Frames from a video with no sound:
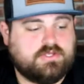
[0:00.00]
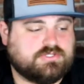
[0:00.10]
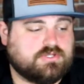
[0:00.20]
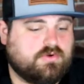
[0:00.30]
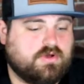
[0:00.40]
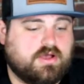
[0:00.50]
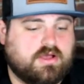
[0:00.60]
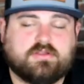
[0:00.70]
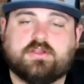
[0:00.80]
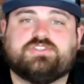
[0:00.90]

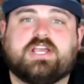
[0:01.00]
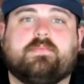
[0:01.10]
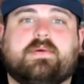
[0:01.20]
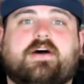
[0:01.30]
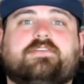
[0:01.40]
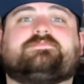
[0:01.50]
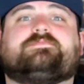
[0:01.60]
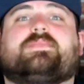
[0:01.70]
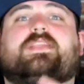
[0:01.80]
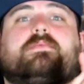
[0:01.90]
So go check them out.
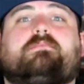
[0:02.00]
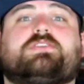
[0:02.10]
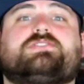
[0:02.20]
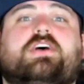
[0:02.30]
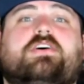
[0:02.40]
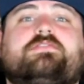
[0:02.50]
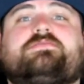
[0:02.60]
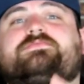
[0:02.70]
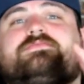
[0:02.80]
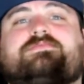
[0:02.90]
Much
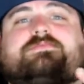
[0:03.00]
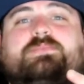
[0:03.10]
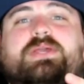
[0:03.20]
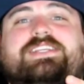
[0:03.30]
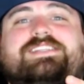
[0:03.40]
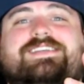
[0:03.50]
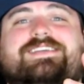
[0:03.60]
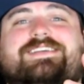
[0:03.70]
love. Peace.